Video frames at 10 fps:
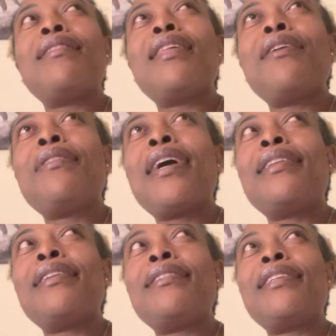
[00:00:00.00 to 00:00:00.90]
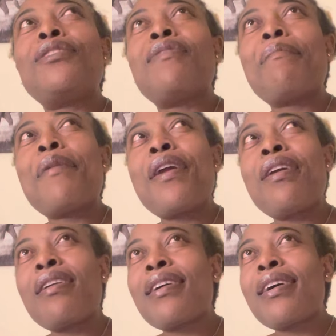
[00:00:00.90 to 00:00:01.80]
the United States of
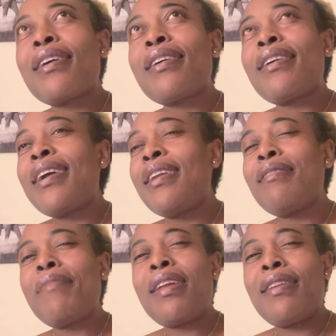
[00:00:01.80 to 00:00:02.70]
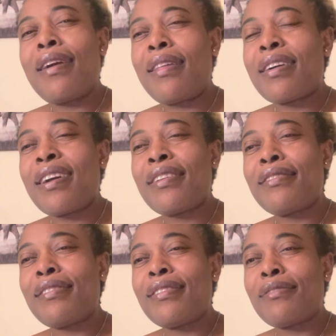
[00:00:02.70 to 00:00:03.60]
America, and many other
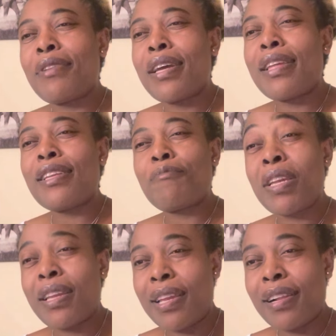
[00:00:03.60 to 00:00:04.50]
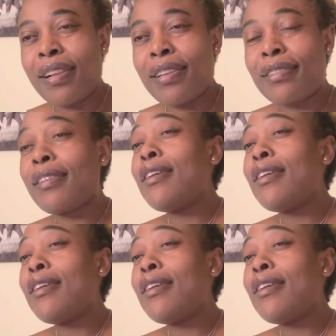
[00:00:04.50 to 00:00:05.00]
countries where they speak English